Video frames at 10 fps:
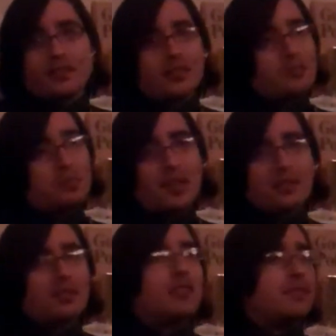There's a
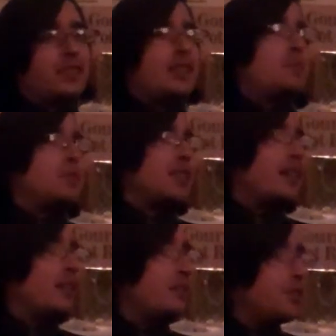plethora of examples I
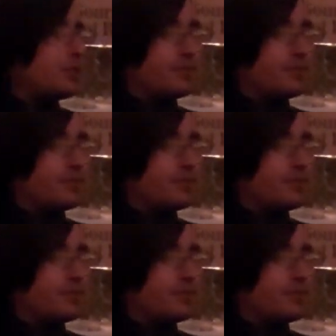can give you.